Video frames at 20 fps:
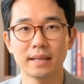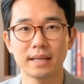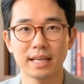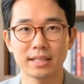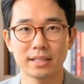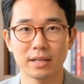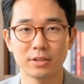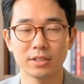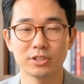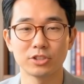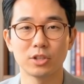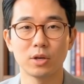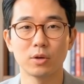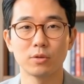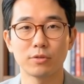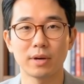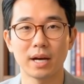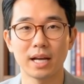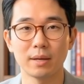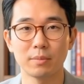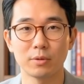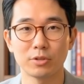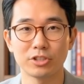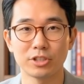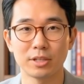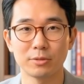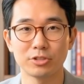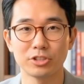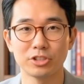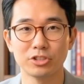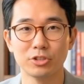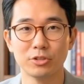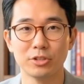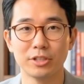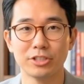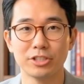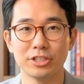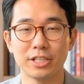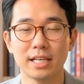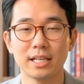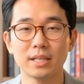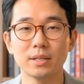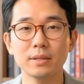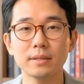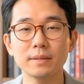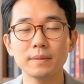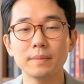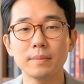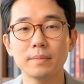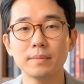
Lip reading: and there is no viable substitute at scale.